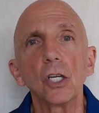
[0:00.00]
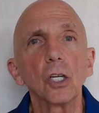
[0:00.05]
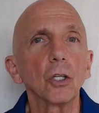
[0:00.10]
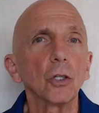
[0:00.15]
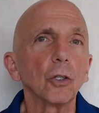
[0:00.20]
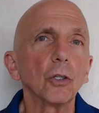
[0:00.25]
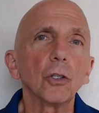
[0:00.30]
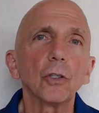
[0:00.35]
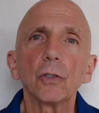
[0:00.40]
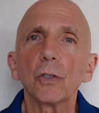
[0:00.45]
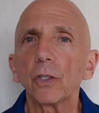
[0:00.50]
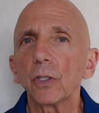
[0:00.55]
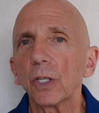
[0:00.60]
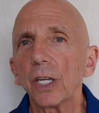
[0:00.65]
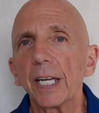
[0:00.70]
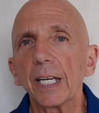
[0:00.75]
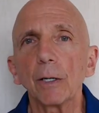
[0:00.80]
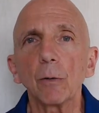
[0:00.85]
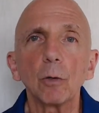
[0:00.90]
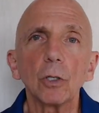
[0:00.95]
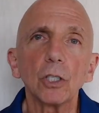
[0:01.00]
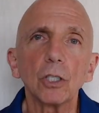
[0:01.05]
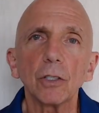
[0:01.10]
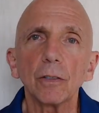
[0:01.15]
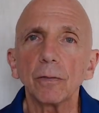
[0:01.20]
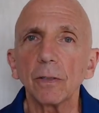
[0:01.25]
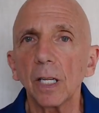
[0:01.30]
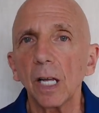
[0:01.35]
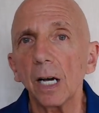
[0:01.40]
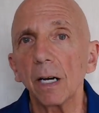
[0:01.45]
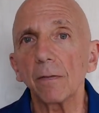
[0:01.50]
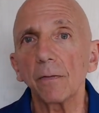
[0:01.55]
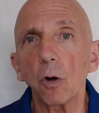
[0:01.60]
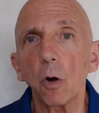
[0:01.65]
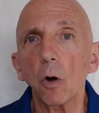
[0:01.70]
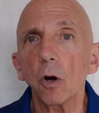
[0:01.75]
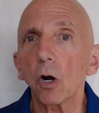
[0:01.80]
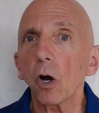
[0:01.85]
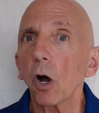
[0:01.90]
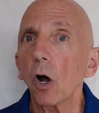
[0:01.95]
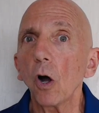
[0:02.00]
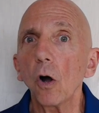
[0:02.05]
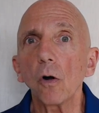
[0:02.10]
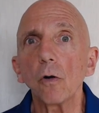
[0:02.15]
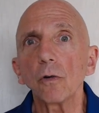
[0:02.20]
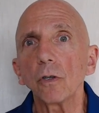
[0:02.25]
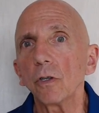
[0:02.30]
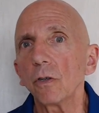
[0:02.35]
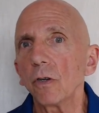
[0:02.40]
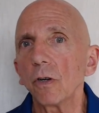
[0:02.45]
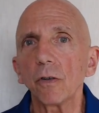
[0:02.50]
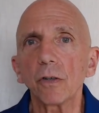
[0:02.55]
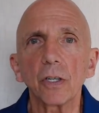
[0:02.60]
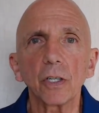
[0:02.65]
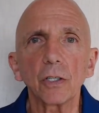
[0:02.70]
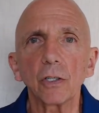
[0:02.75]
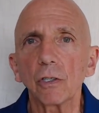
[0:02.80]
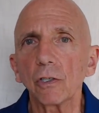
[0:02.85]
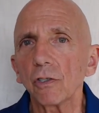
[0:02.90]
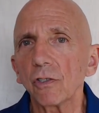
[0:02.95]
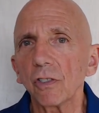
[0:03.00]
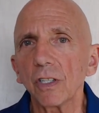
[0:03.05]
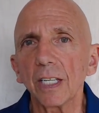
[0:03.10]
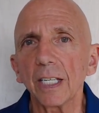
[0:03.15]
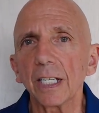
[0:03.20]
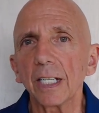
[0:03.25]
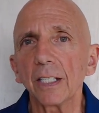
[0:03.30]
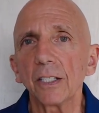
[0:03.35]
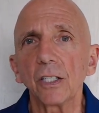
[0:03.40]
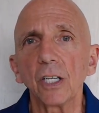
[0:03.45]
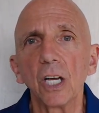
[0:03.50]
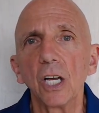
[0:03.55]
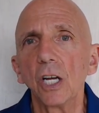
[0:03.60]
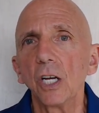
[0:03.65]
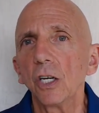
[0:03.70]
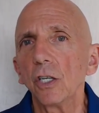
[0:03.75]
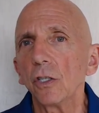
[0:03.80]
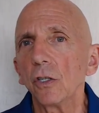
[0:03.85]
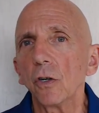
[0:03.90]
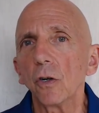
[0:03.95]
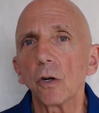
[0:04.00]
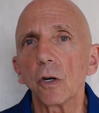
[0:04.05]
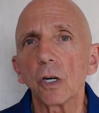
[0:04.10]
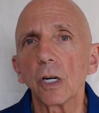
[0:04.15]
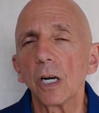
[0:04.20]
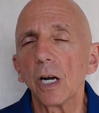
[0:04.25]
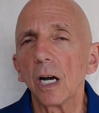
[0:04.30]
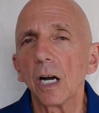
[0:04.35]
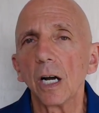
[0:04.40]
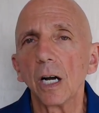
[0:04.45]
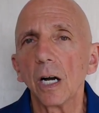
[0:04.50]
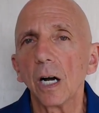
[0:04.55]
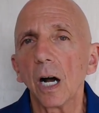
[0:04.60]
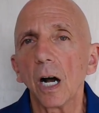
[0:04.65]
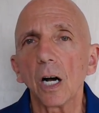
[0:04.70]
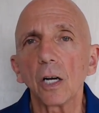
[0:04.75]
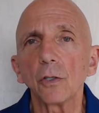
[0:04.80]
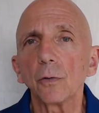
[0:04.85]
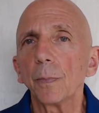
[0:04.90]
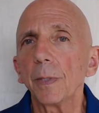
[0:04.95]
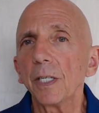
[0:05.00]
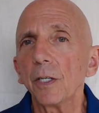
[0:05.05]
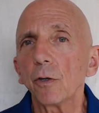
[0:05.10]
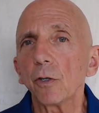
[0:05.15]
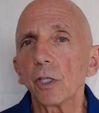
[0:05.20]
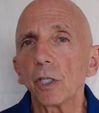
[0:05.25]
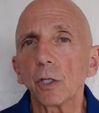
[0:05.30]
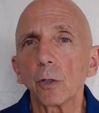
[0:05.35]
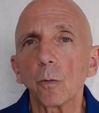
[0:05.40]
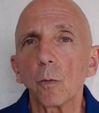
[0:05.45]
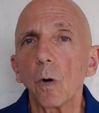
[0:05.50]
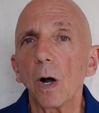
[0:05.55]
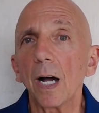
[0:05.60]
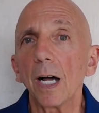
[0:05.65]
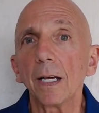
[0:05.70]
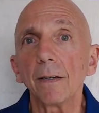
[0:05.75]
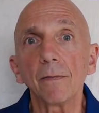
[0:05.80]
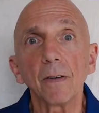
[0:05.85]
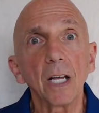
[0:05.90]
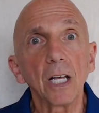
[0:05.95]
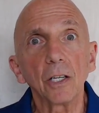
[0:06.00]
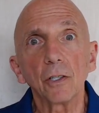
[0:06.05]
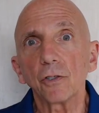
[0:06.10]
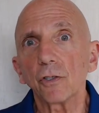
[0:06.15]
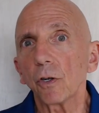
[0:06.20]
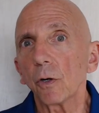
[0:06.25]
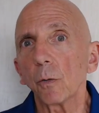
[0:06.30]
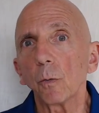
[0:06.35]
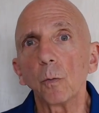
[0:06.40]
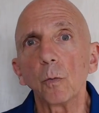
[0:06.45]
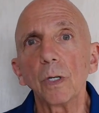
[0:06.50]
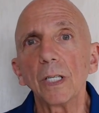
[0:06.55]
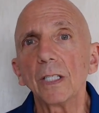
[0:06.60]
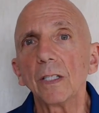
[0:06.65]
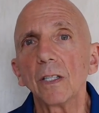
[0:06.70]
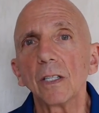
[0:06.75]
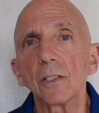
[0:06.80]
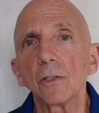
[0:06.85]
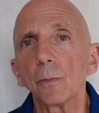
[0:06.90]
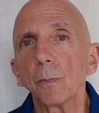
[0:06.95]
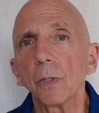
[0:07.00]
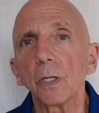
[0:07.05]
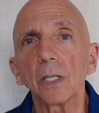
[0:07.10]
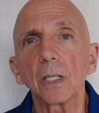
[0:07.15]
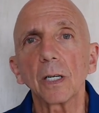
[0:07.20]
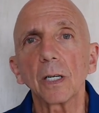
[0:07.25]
learn the language of love, or oh, you don't understand your husband or your wife, so read this book